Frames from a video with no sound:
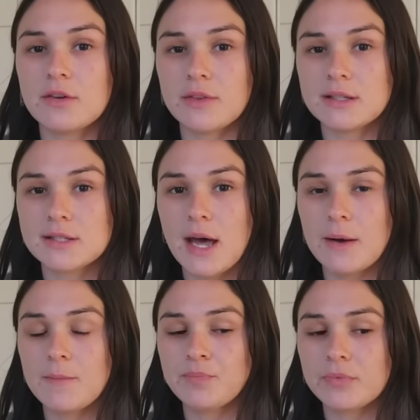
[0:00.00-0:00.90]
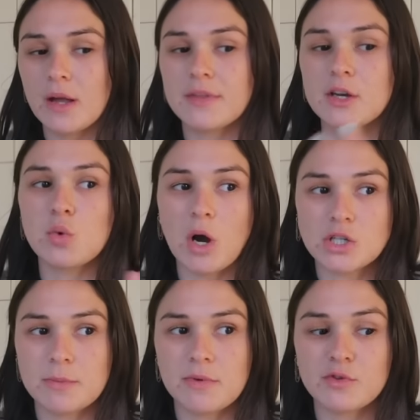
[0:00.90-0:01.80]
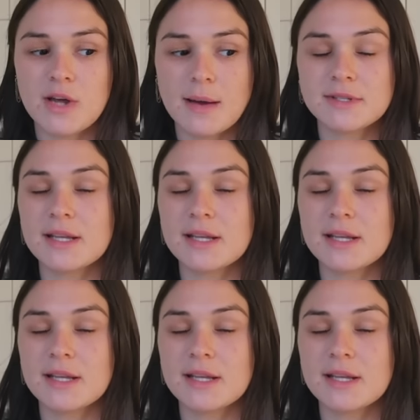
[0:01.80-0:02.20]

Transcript: on the inside and then you wash them a few times,